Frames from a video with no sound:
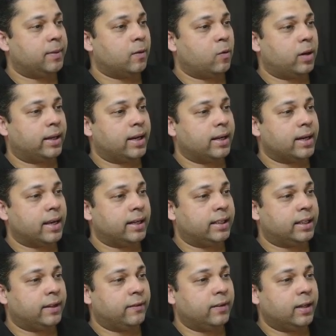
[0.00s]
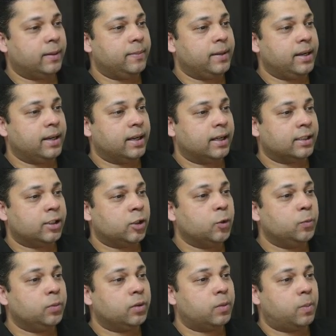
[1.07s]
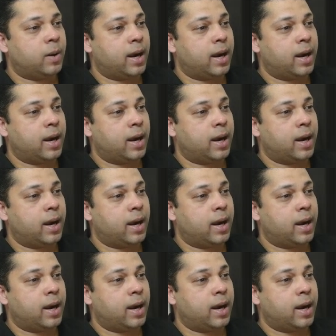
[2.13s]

the working directory will be assumed